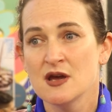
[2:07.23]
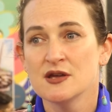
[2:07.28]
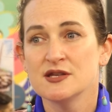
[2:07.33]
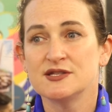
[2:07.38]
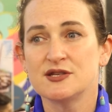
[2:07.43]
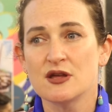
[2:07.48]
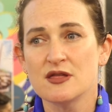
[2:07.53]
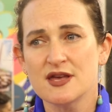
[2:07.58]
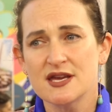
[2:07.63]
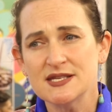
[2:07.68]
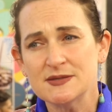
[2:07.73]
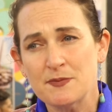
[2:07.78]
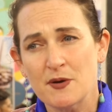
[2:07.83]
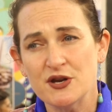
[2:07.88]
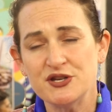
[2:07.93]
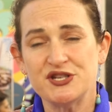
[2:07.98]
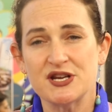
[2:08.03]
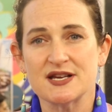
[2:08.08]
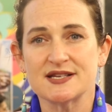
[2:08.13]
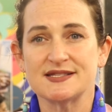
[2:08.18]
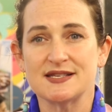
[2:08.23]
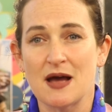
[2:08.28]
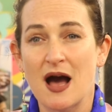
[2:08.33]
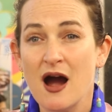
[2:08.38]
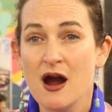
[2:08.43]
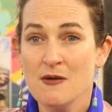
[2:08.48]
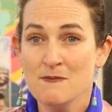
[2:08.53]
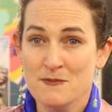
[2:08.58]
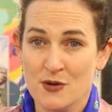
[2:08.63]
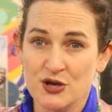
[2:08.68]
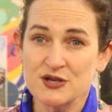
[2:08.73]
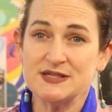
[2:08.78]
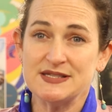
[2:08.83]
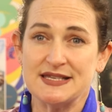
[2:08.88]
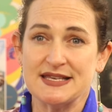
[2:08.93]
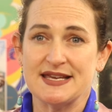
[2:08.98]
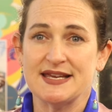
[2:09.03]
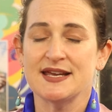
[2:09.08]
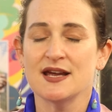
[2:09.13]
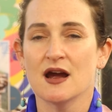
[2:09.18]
So these projects are mostly